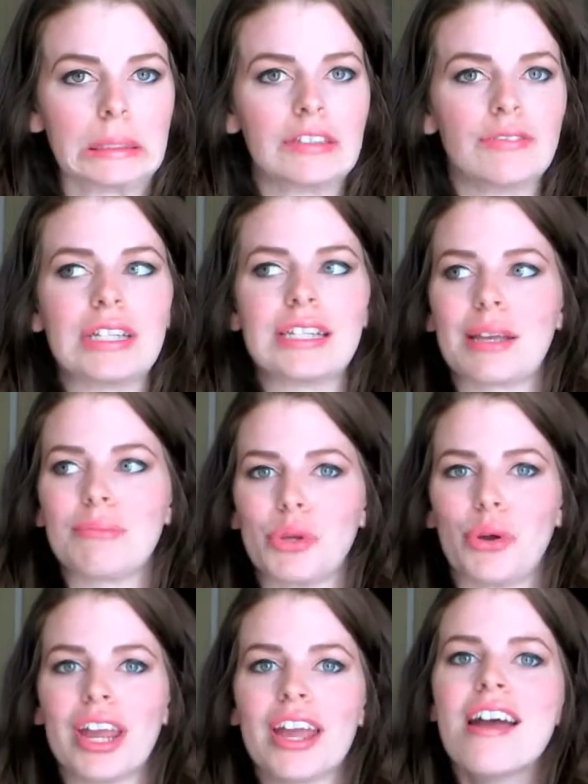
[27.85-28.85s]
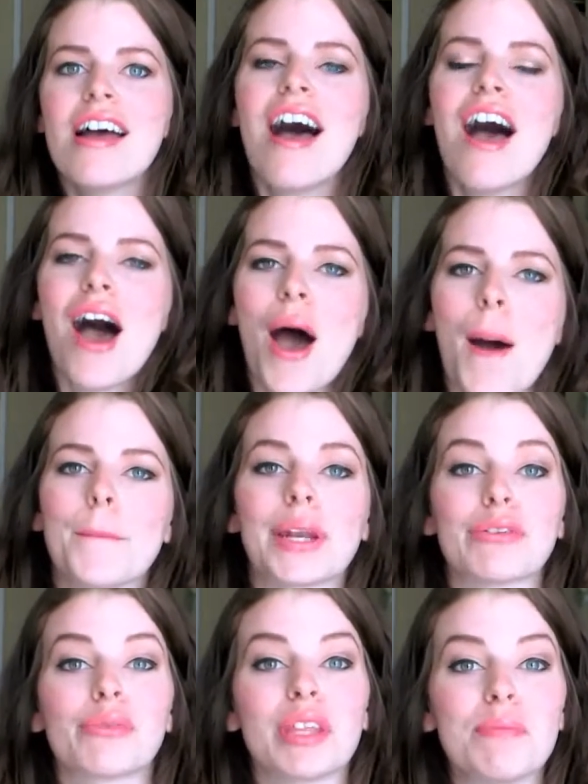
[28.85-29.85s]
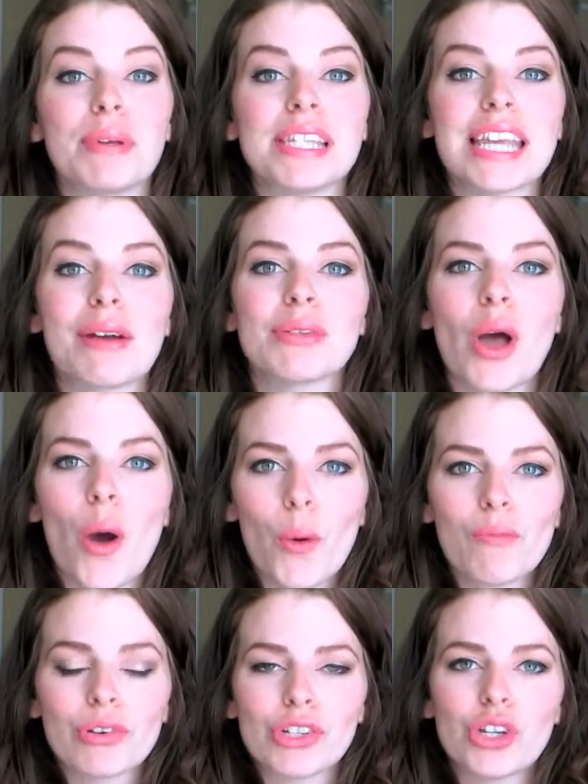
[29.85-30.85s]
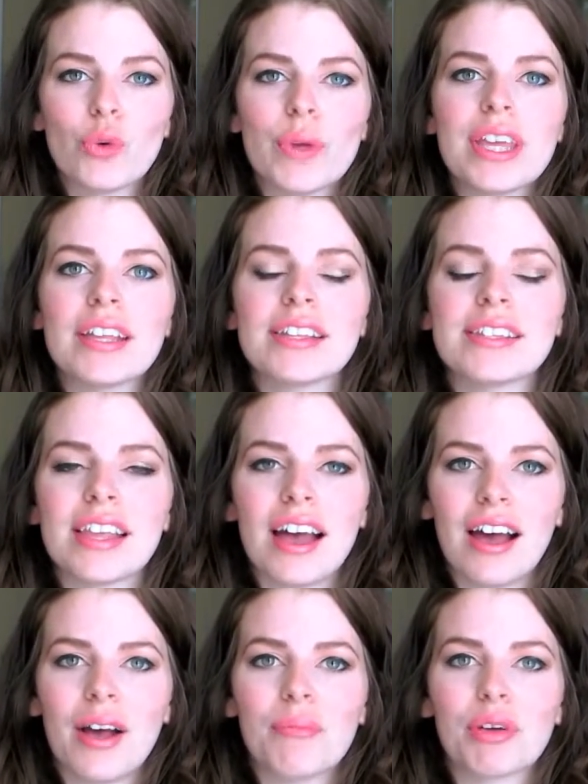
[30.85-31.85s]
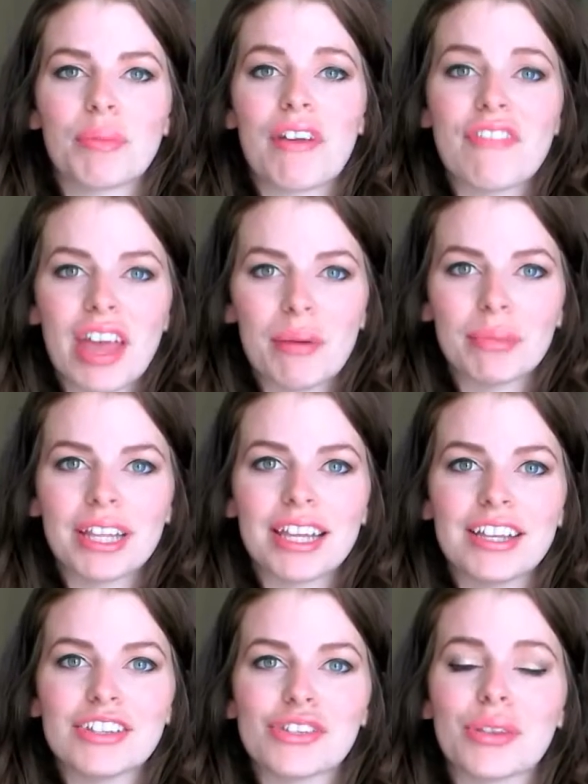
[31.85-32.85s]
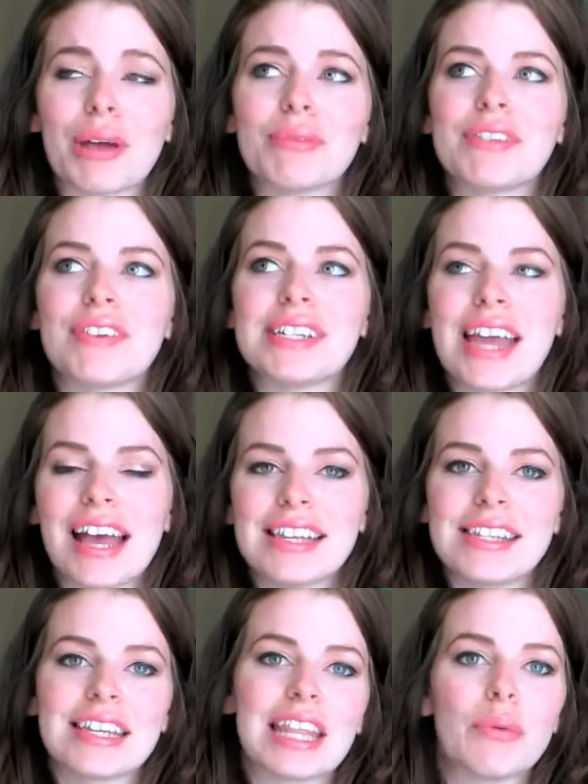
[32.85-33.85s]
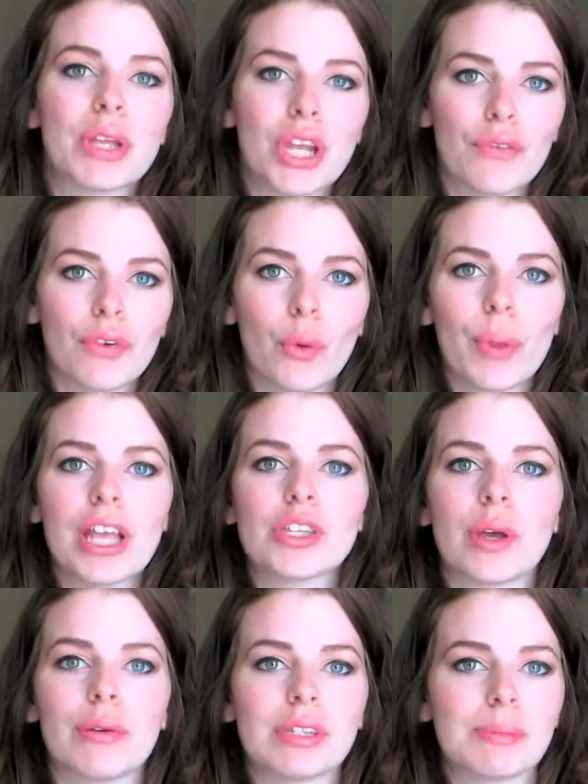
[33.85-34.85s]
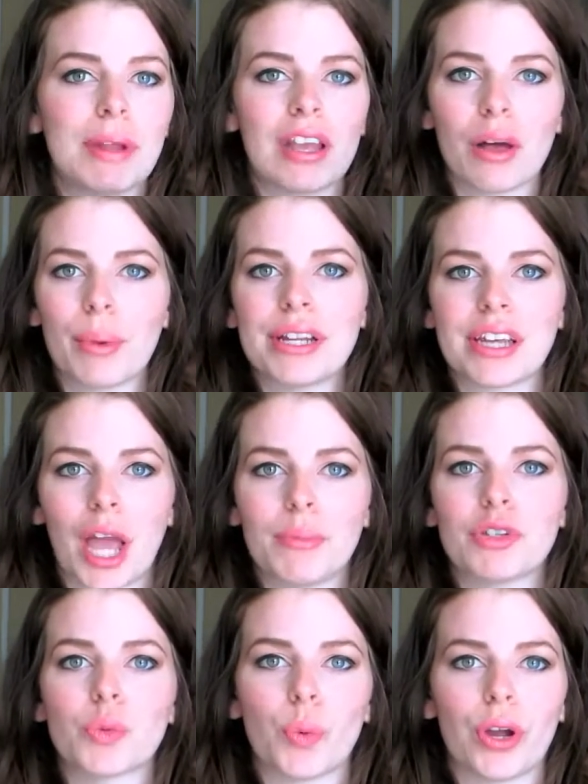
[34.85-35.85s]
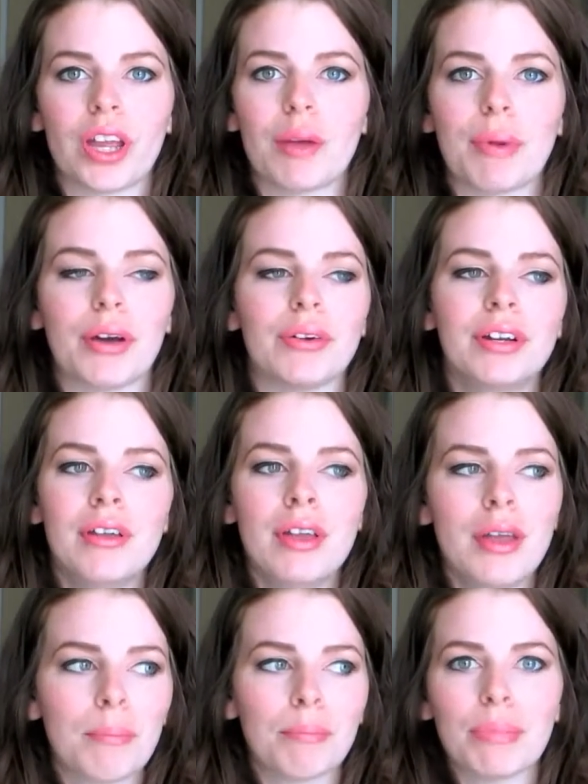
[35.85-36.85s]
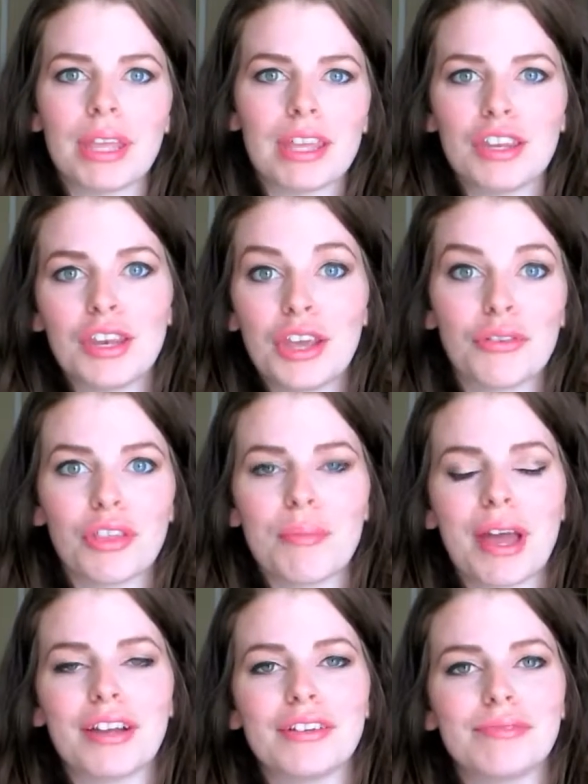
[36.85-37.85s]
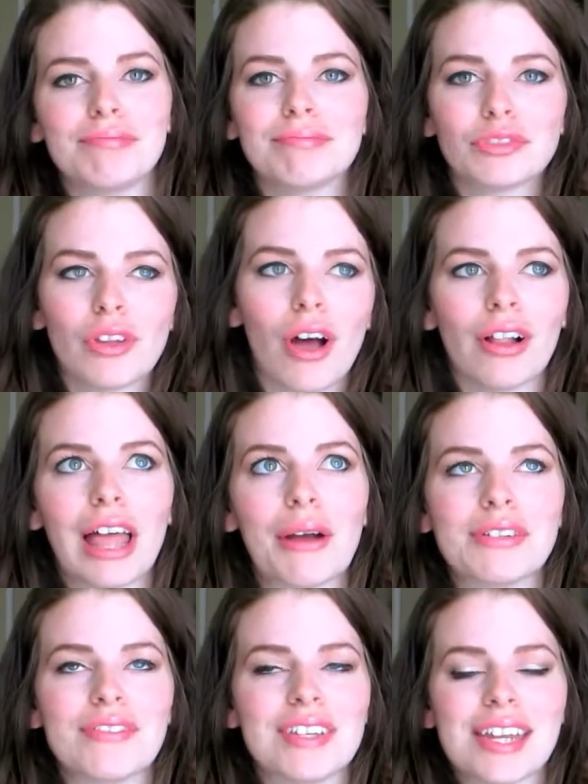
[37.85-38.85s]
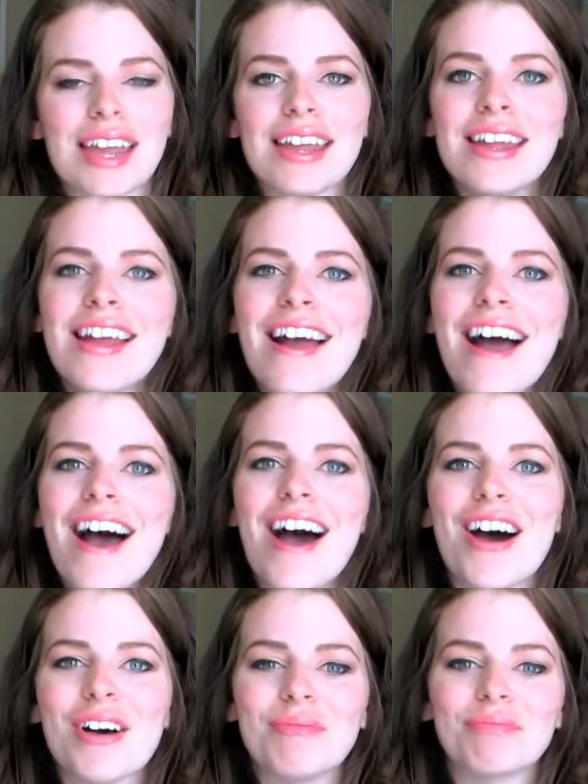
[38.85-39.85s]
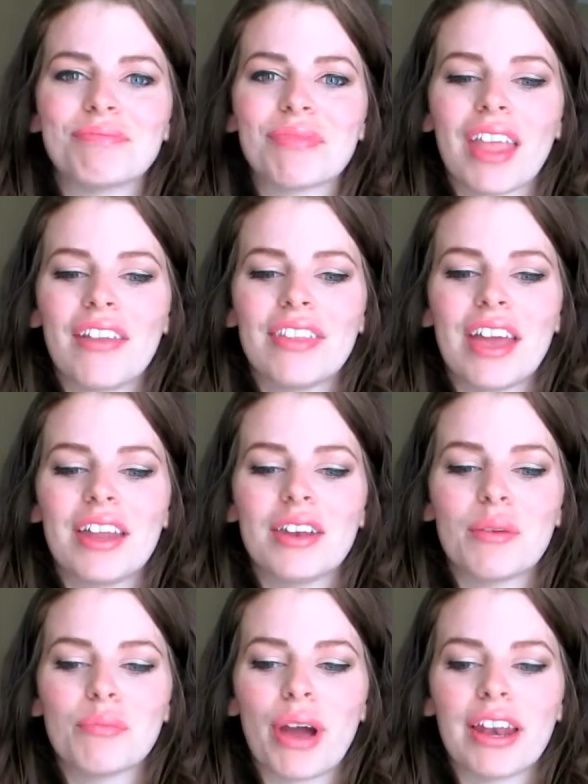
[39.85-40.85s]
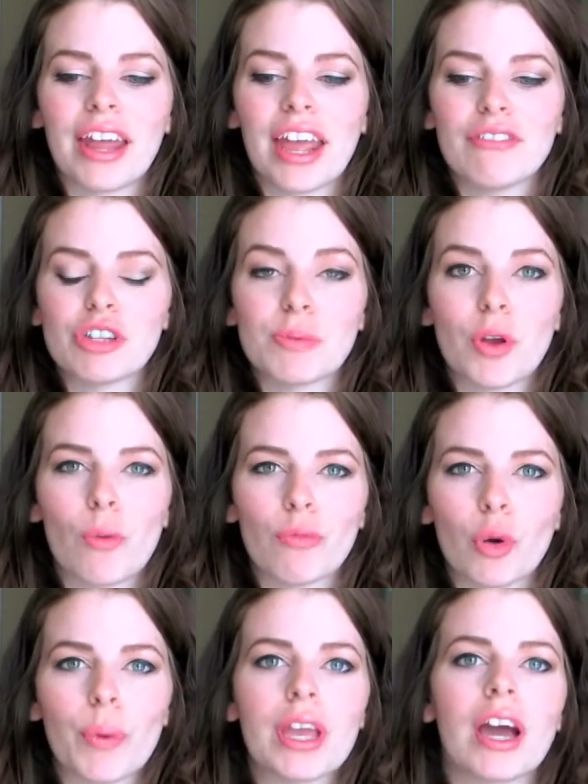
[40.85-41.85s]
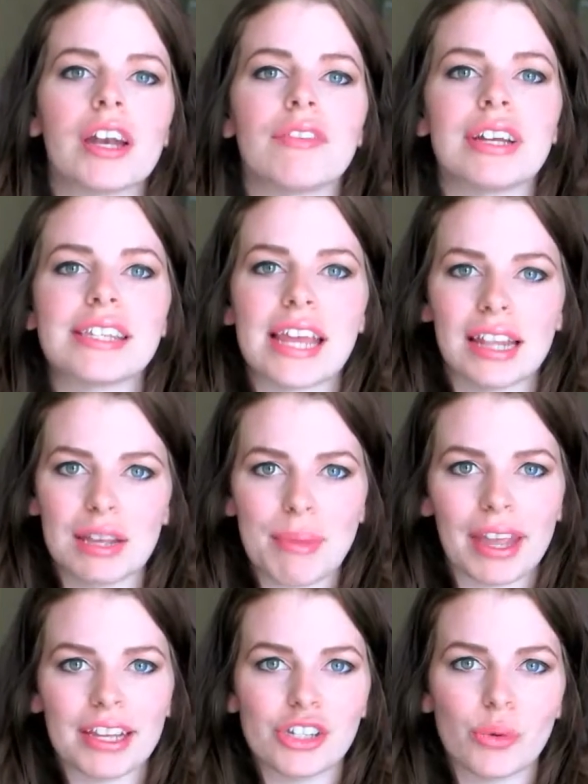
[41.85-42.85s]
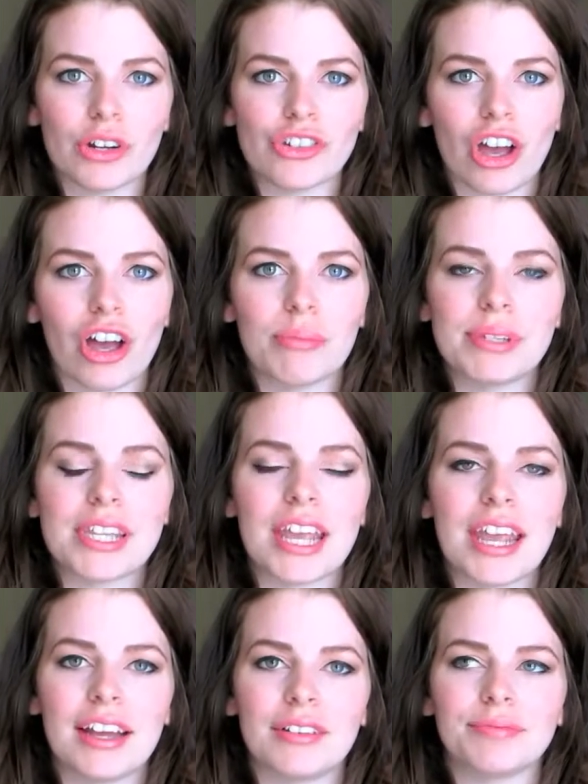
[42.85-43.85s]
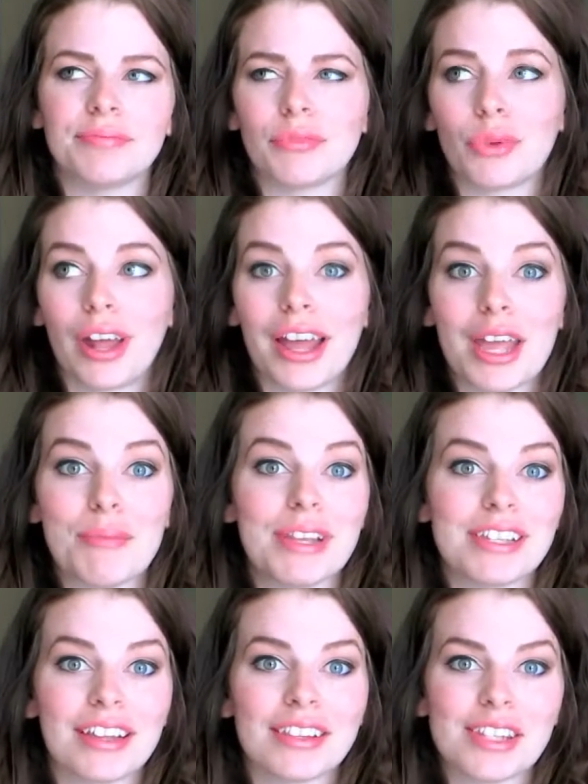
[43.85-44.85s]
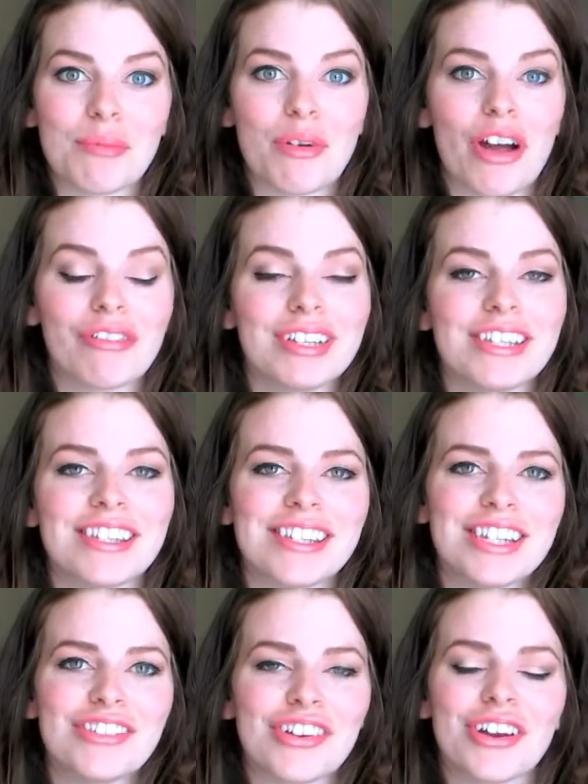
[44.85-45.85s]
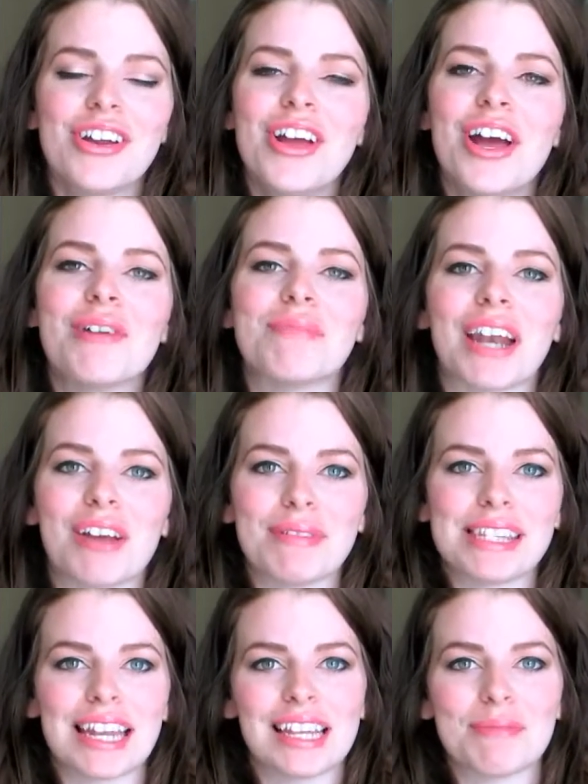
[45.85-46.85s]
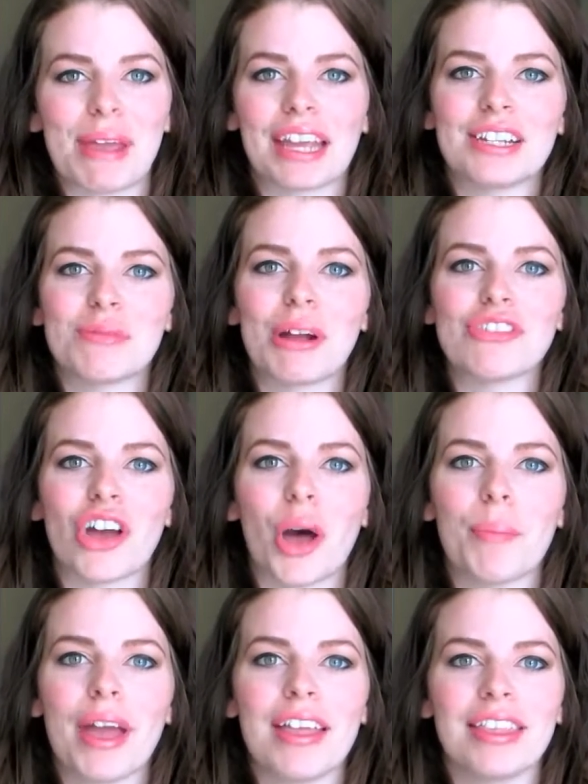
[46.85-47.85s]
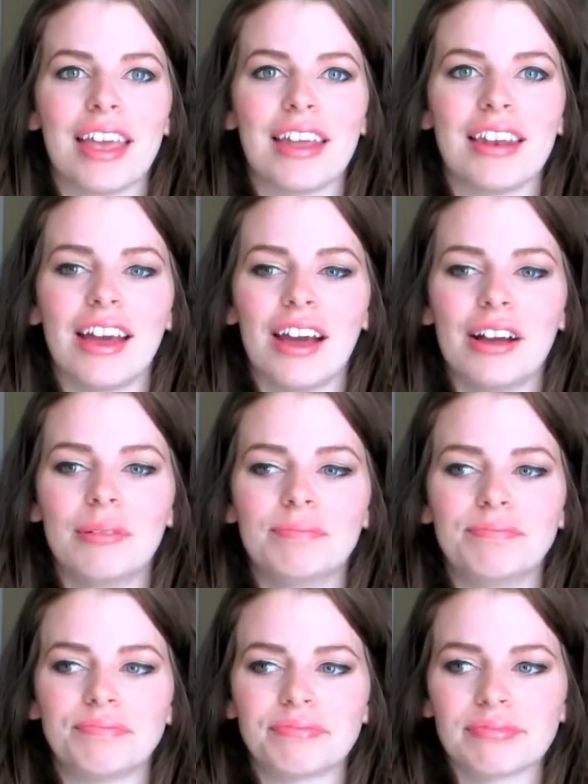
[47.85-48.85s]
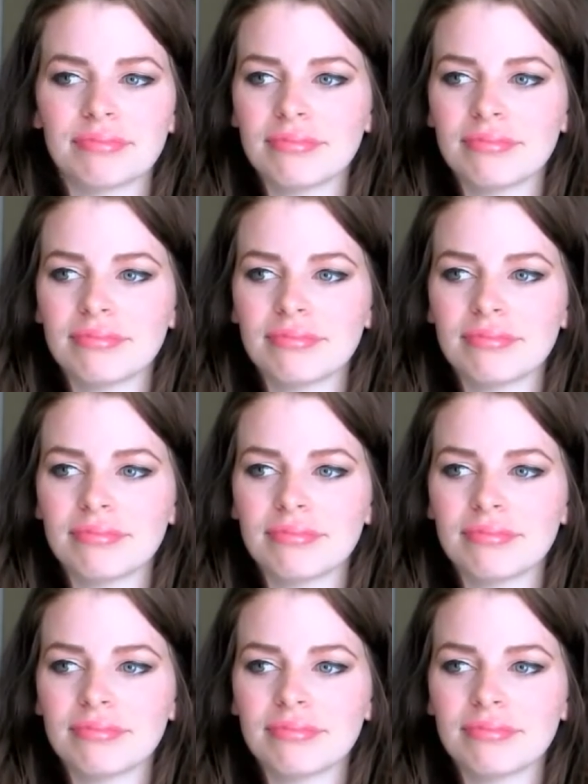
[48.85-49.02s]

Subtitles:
If it is, I'm sorry. But I was really busy. I was home for 2 weeks with my family, so that was fantastic. They were here for a week, so I was spending all my time just worrying about being near them at all hours of the day. And then Brad and I have just been home for a week, kind of like settling back into our jobs, and, well, not him, he's got the summer off because he's a teacher, but I've been settling back into my job, and then